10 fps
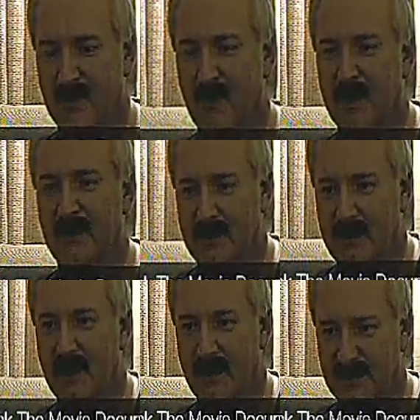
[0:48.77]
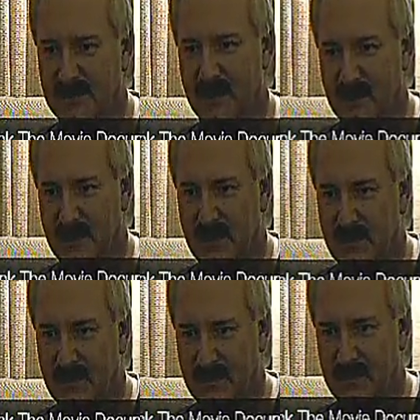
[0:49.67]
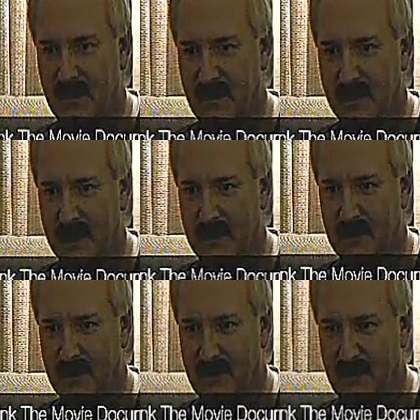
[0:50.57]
and what their agenda is all about.